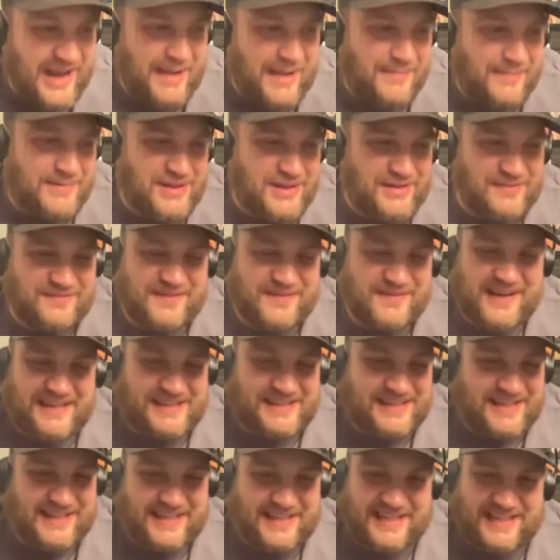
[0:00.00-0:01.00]
time of the
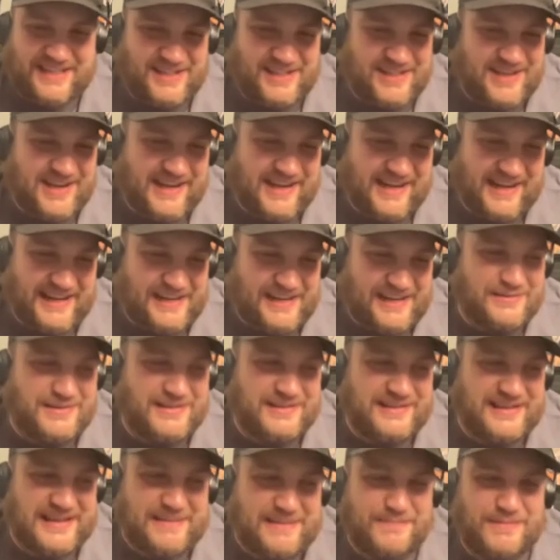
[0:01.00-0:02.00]
fight that he had done it. He
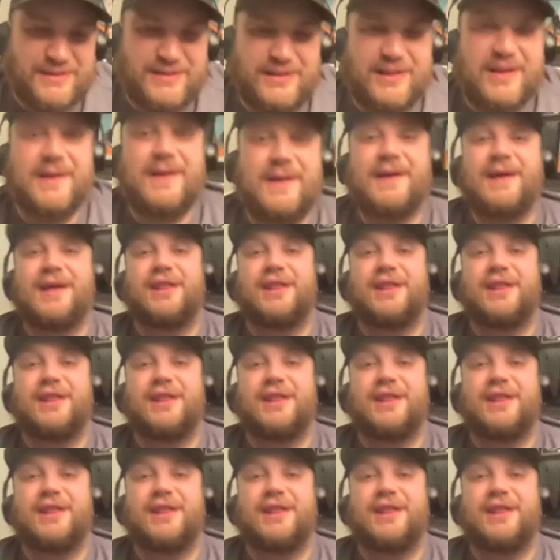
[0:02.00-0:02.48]
was keeping